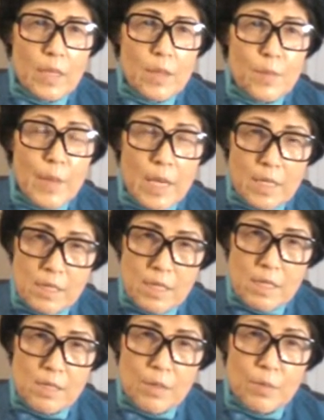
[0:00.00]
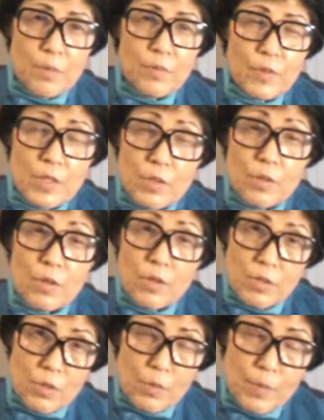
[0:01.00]
mechanism,
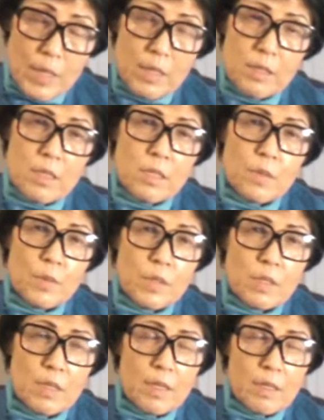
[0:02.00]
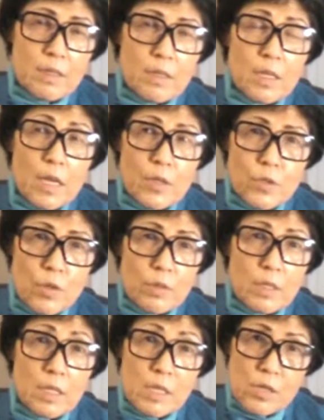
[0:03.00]
physiological mechanism, is like the
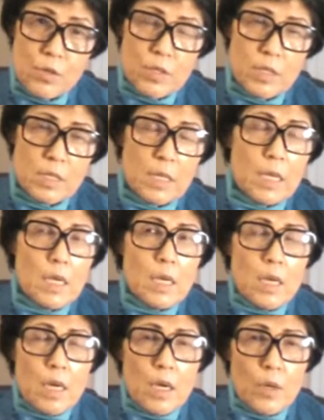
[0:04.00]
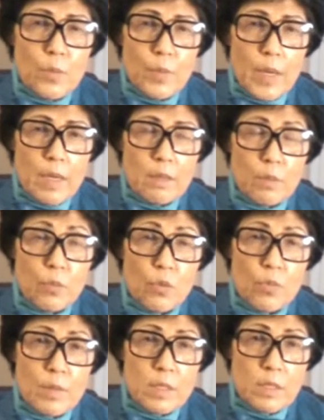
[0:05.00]
electronic current by the
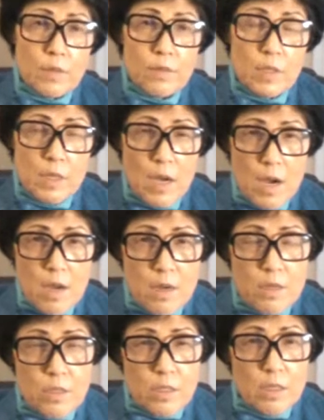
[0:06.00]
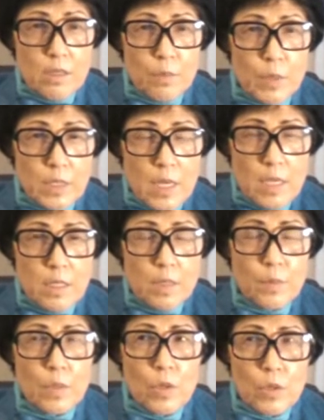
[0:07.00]
movement of the ions, either
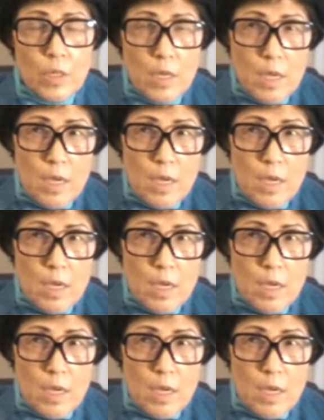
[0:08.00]
potassium or